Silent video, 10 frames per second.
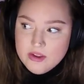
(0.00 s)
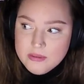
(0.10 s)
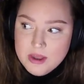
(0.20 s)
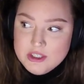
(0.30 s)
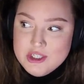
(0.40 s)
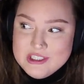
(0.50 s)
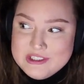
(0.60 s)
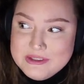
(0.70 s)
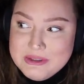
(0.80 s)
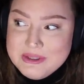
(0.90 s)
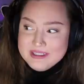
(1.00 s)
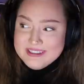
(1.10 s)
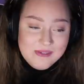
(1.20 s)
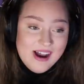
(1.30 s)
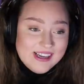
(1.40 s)
elementary school.
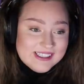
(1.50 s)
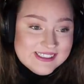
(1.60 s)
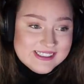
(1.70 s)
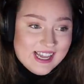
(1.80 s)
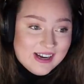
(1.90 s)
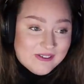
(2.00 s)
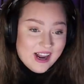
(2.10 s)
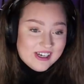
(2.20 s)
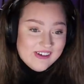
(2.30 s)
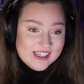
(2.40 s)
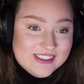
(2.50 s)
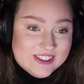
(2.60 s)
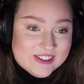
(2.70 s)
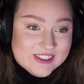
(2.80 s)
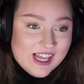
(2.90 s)
Why is that? Why do I
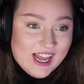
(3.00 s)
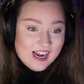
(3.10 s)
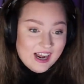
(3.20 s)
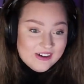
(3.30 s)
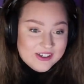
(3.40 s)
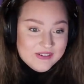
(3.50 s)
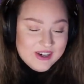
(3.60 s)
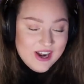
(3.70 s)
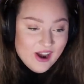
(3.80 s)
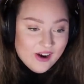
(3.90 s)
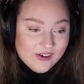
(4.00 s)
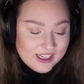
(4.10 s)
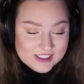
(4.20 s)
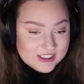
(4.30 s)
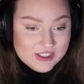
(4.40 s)
do that? I don't even know.
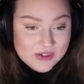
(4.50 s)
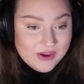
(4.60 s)
I just do